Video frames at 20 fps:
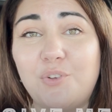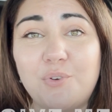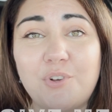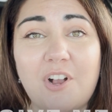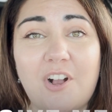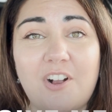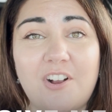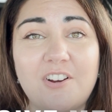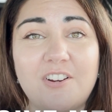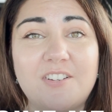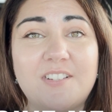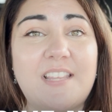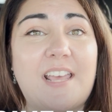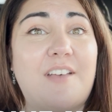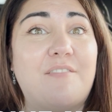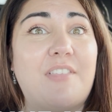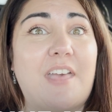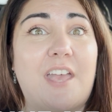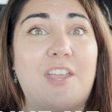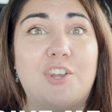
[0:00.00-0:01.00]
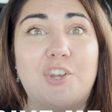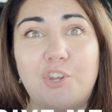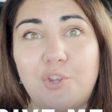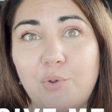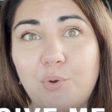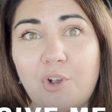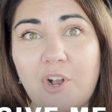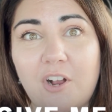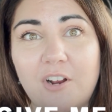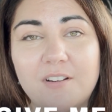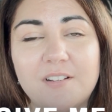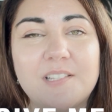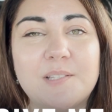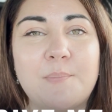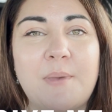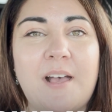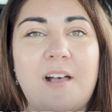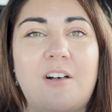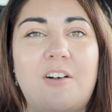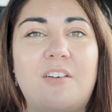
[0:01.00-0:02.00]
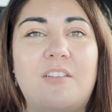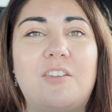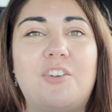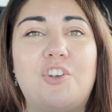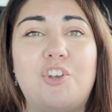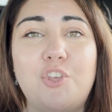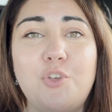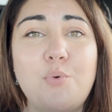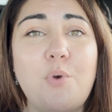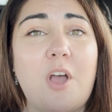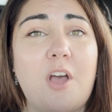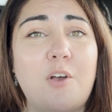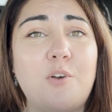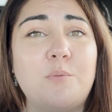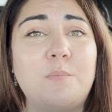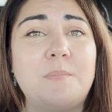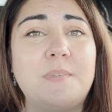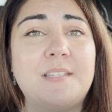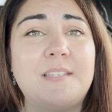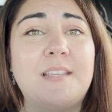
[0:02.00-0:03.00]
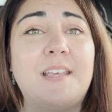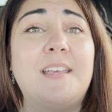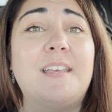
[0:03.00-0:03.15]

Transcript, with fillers: cars have that new car smell, new homes